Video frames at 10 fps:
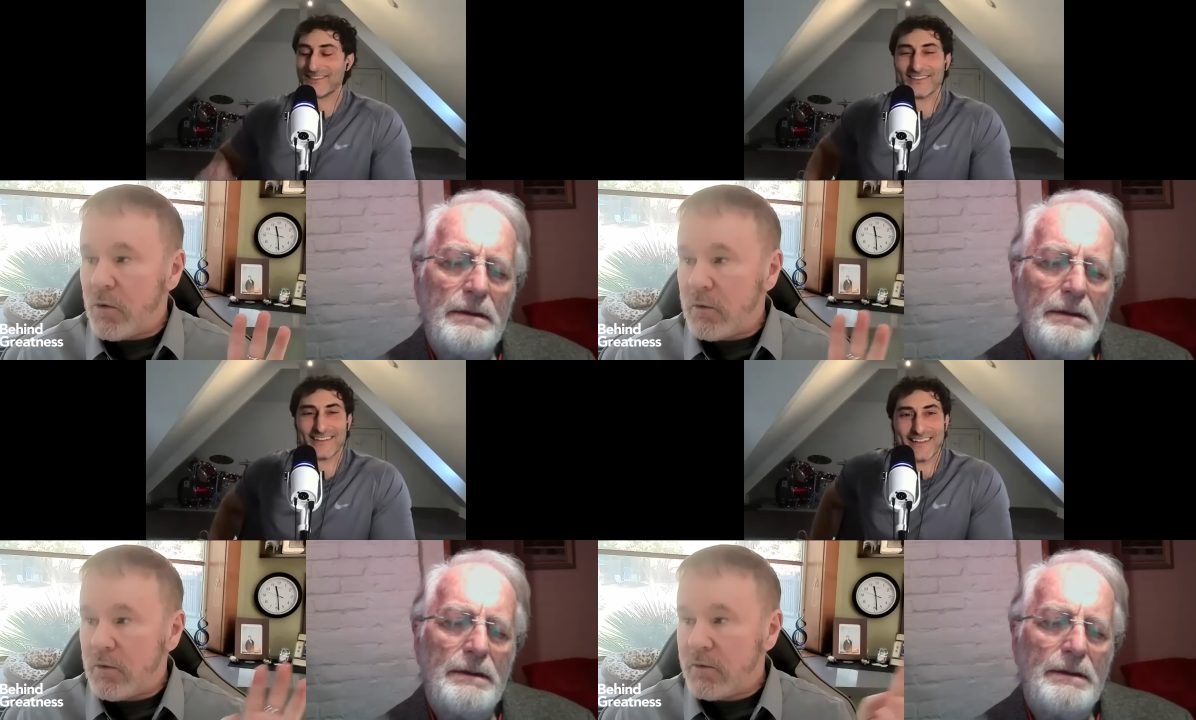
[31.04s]

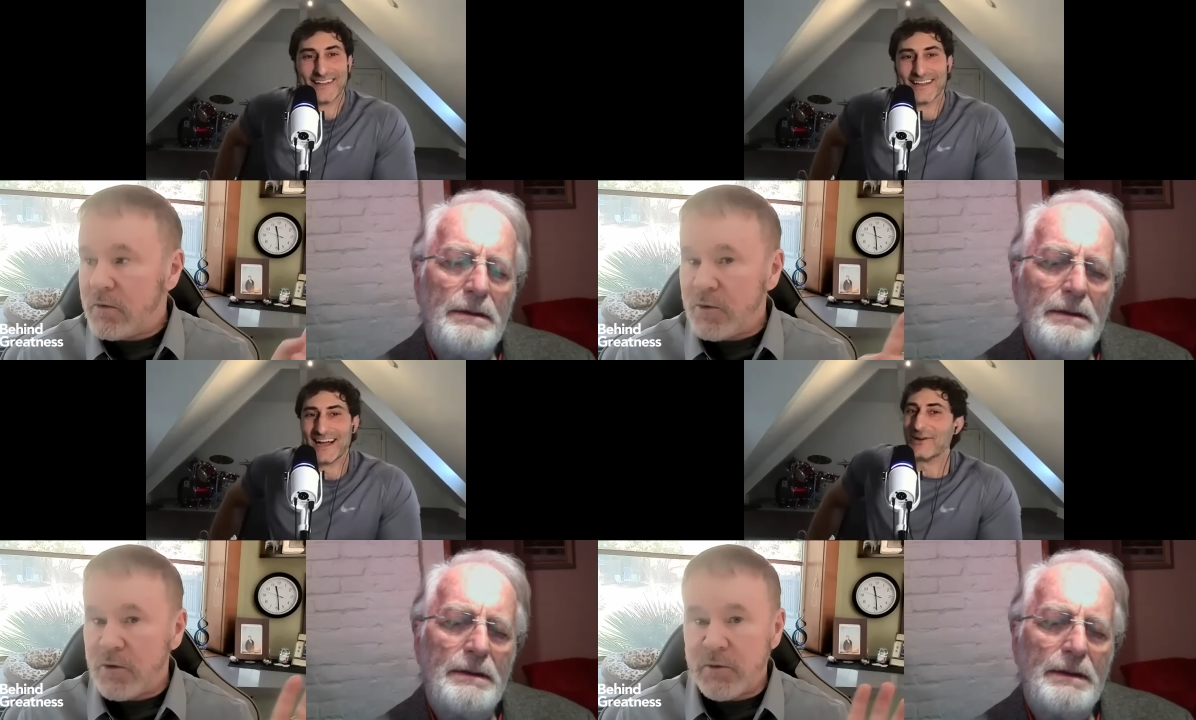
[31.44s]
Speaker 1: Or
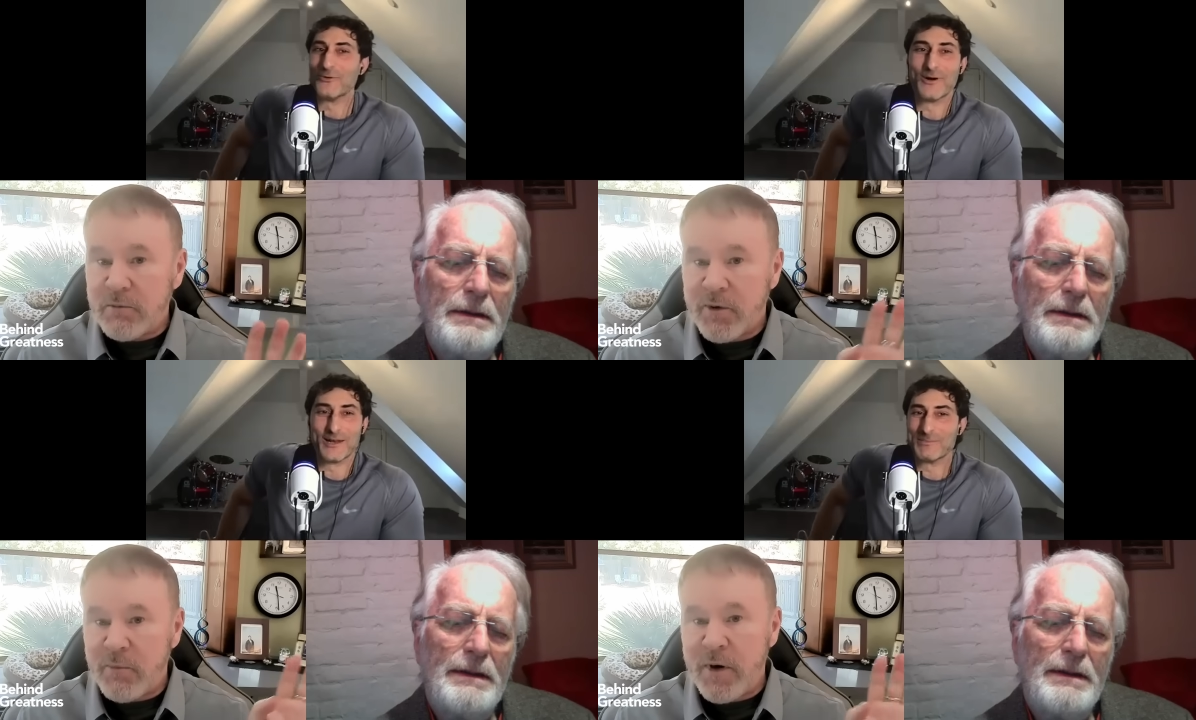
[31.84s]
I
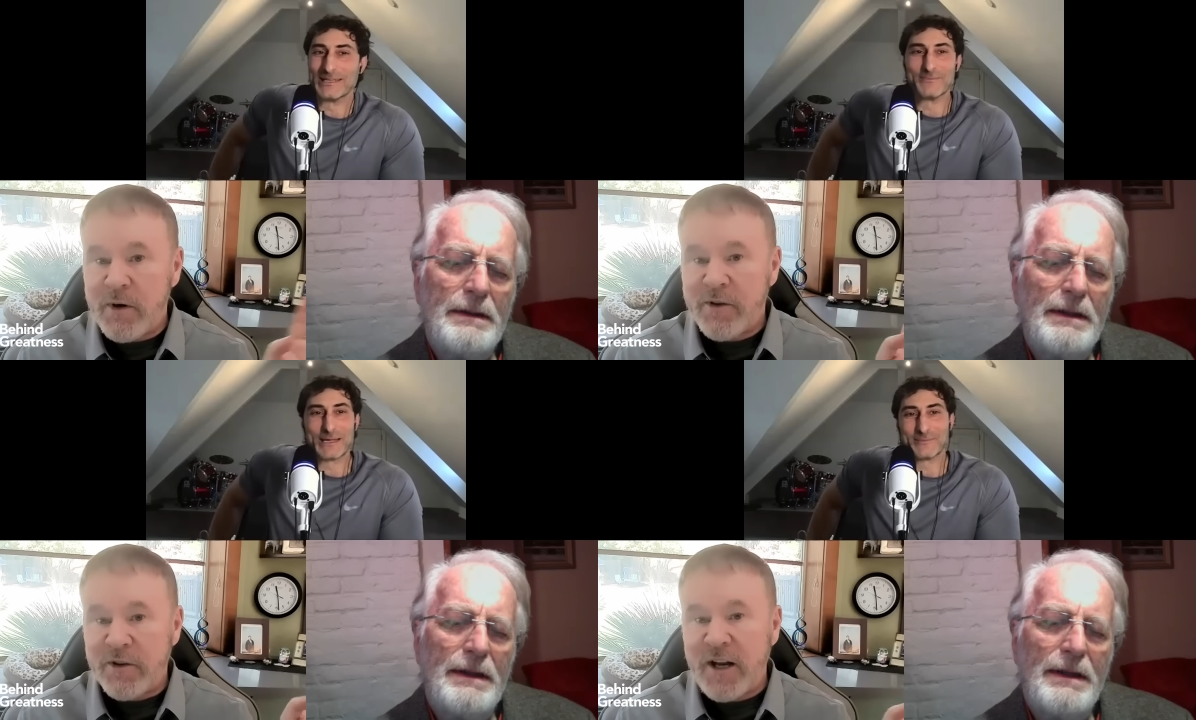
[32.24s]
don't want to be
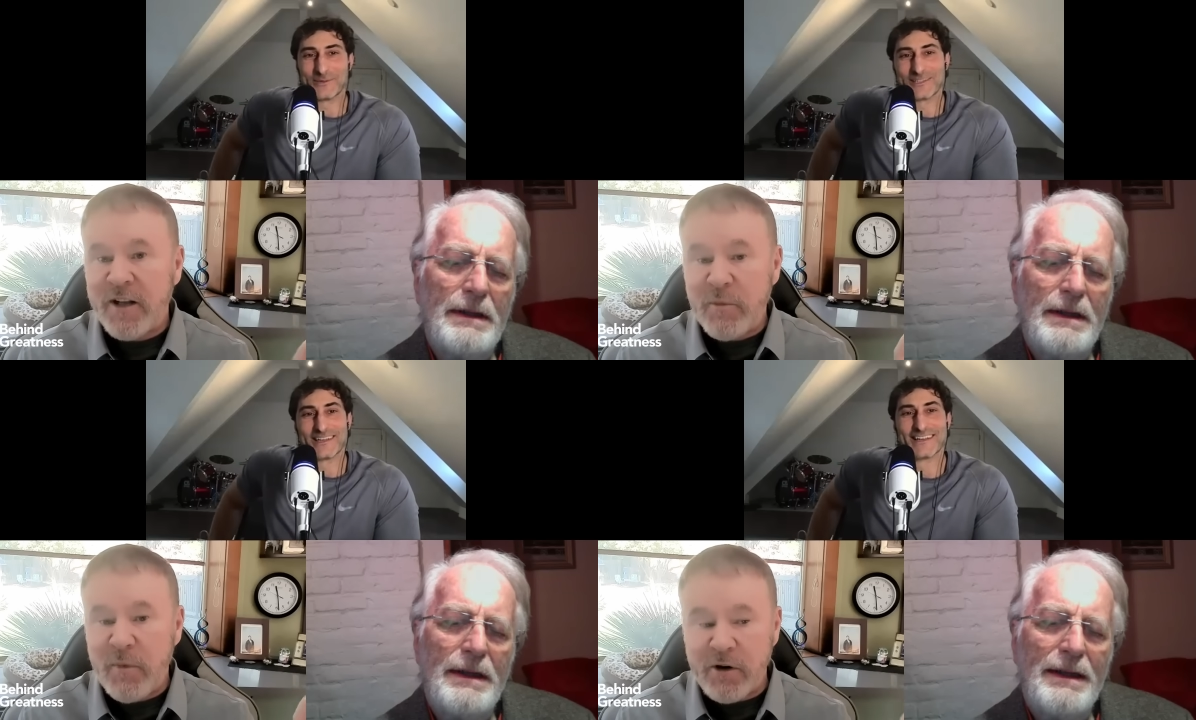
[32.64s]
in the
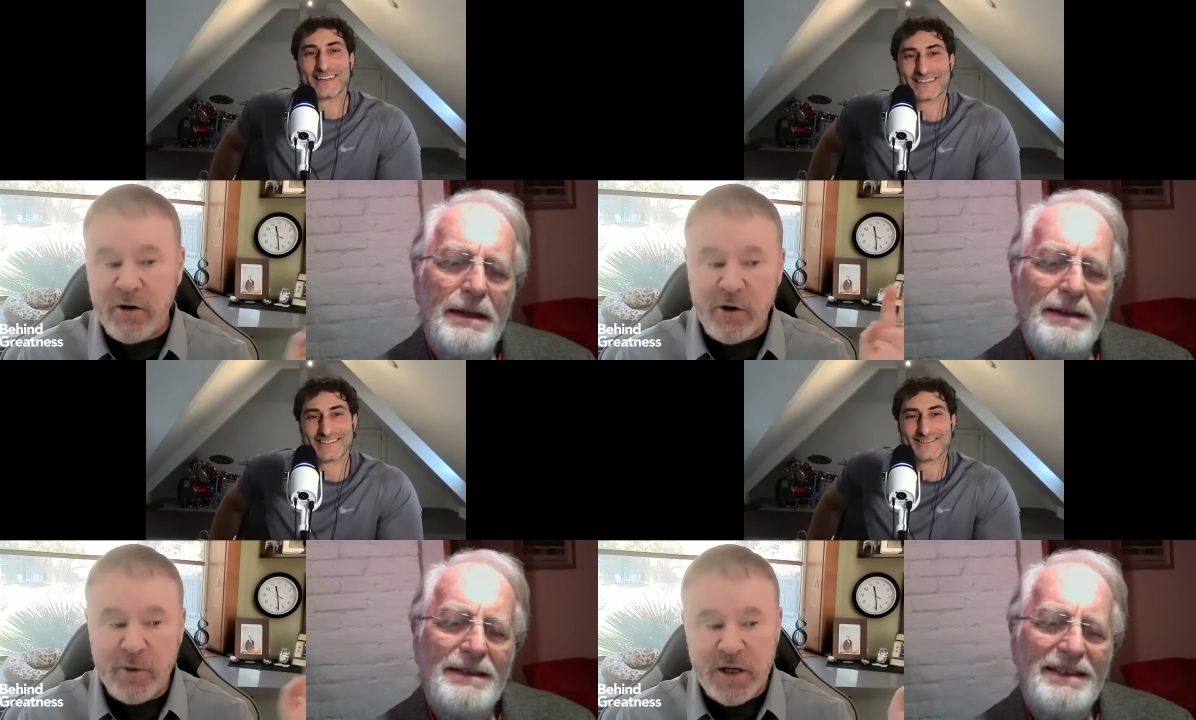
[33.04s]
papers. Daily
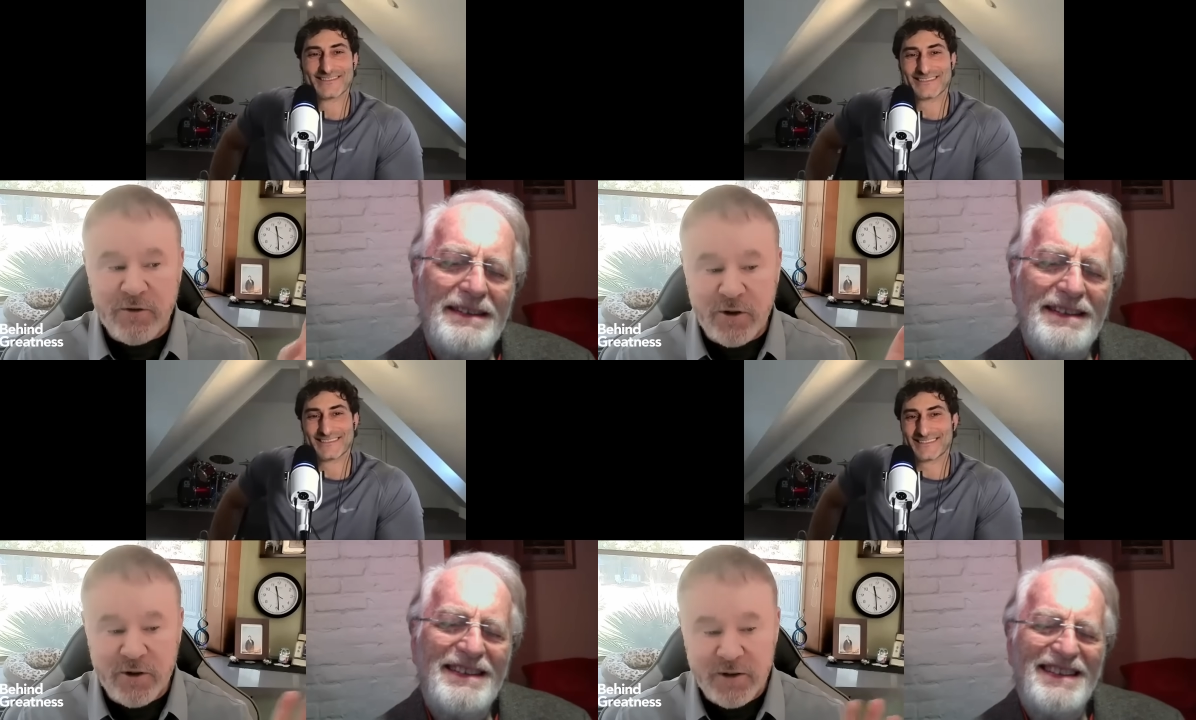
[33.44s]
Mirror or
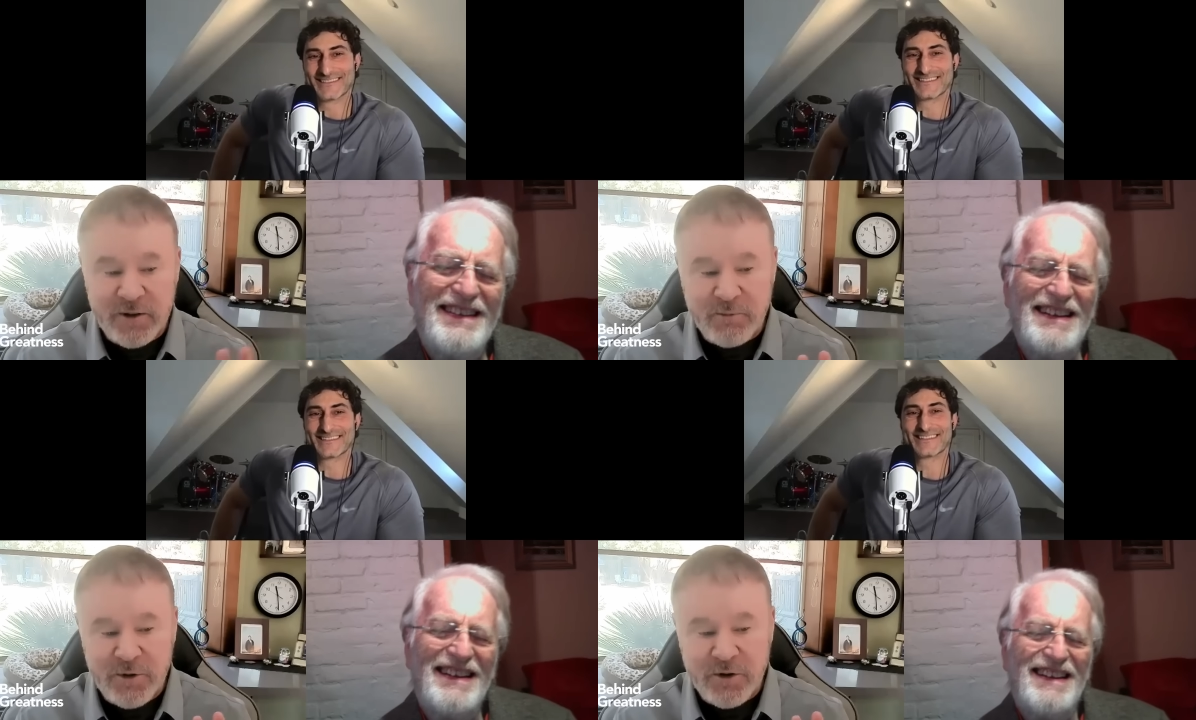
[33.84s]
whatever
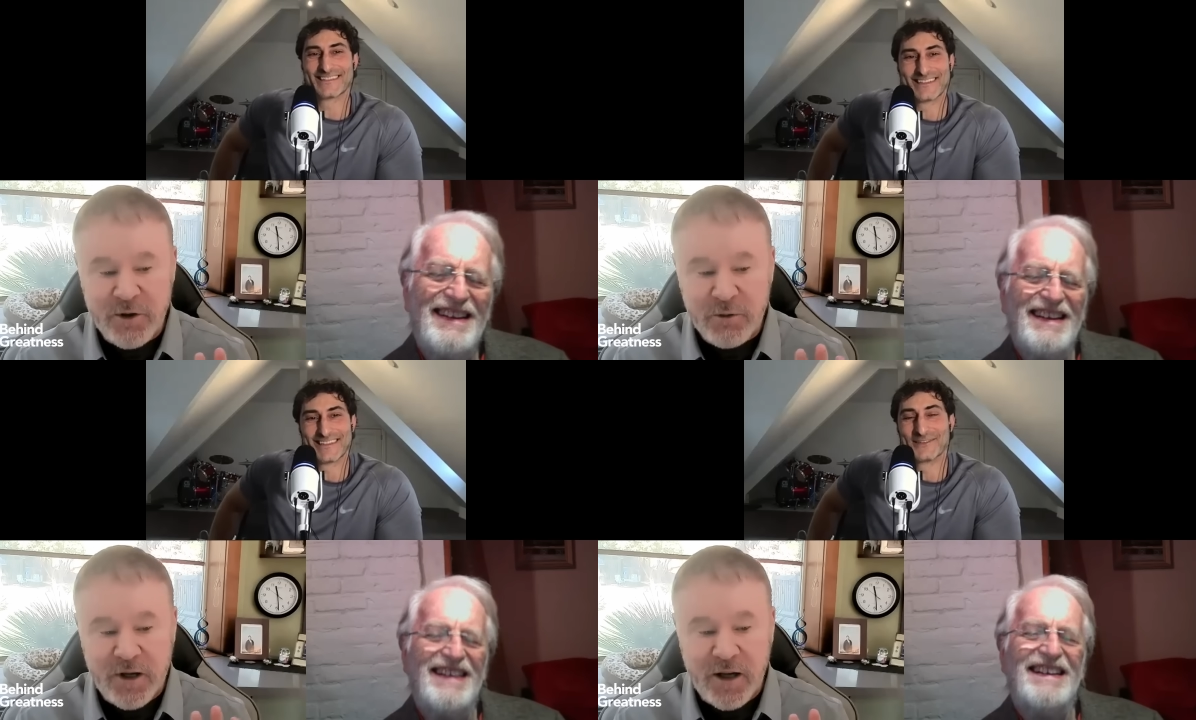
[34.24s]
in
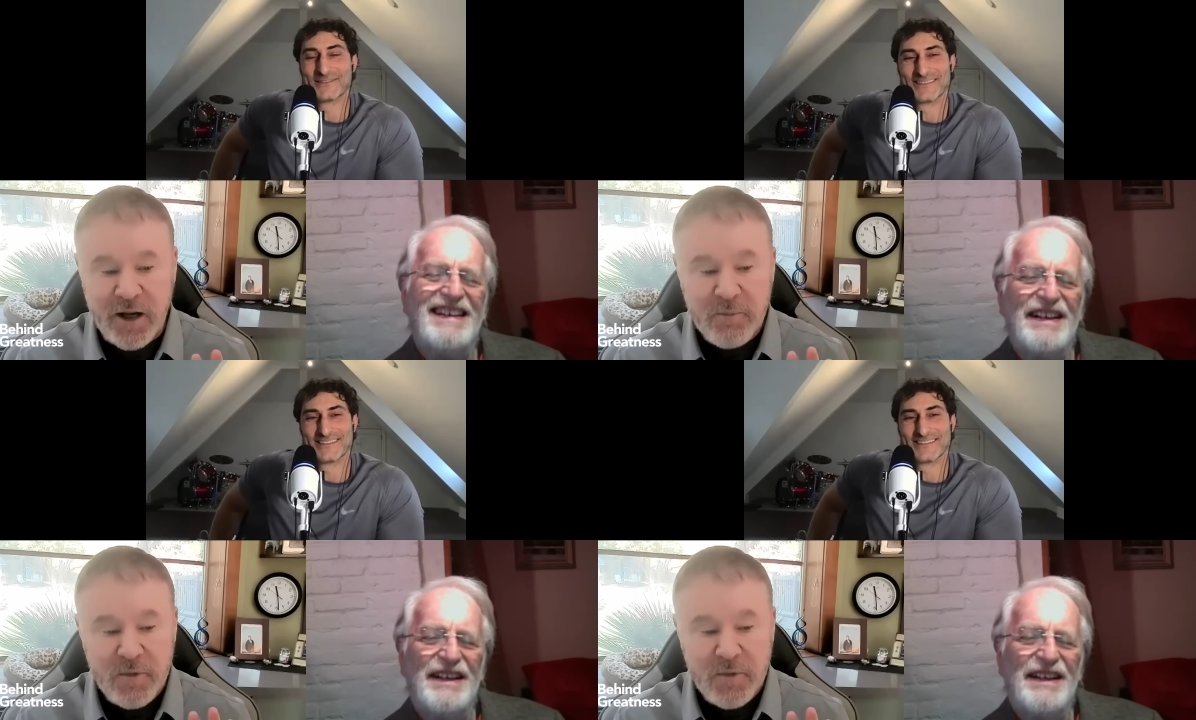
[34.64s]
the UK.